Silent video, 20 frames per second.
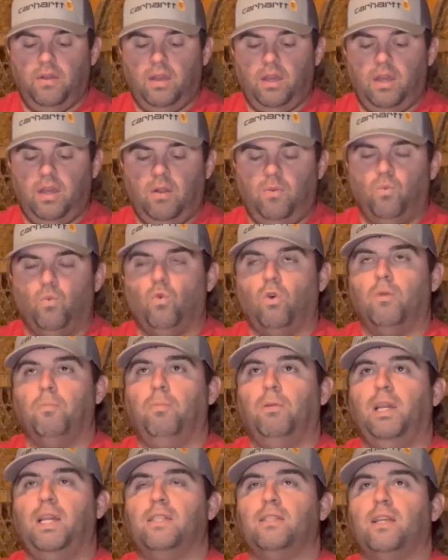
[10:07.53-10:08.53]
And one
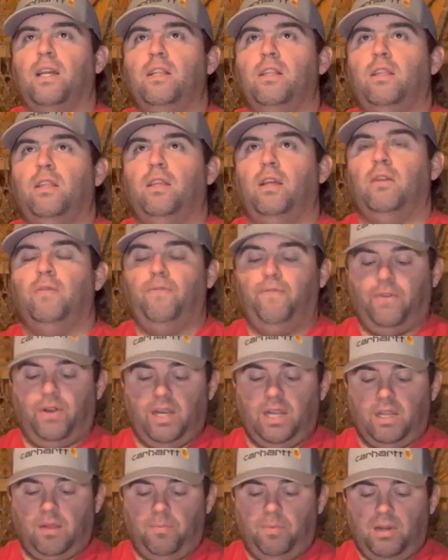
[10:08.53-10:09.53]
place I did
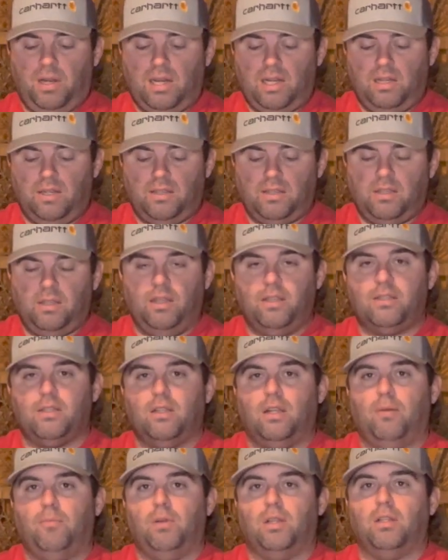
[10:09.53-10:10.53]
forget to put on this list, and
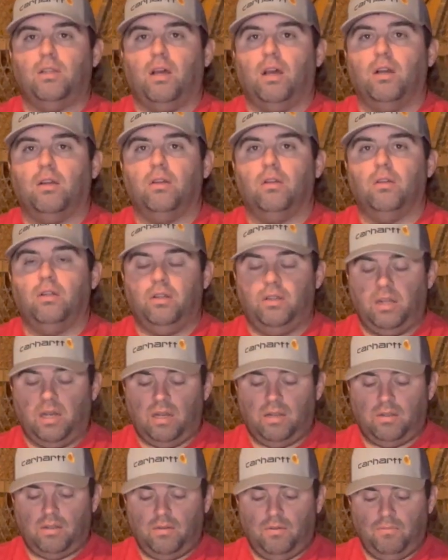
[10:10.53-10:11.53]
I'm going to talk, that
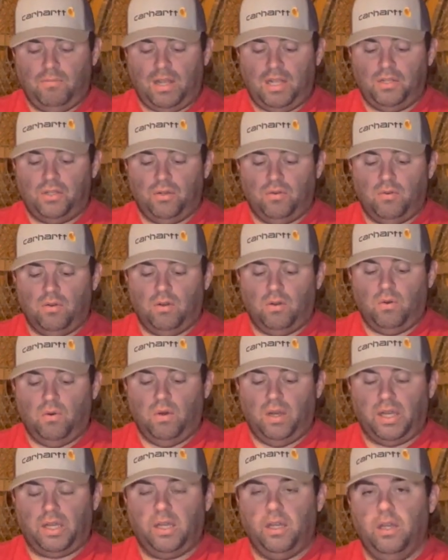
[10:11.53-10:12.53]
I'll mention real
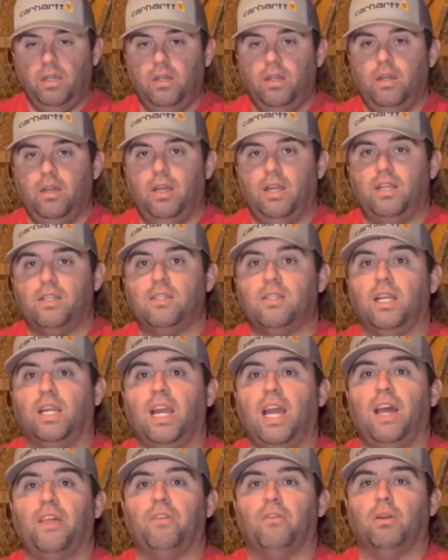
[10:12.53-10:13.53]
quick, is the
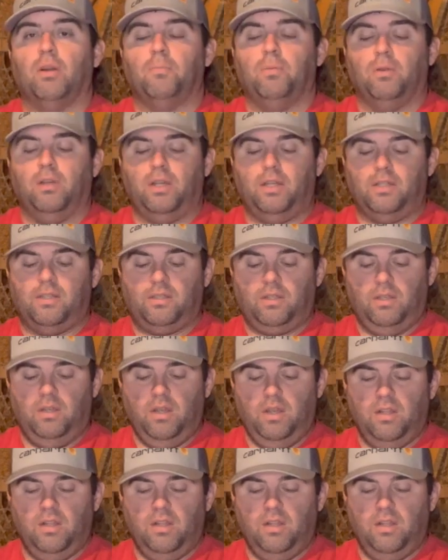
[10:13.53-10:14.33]
Gathering Place.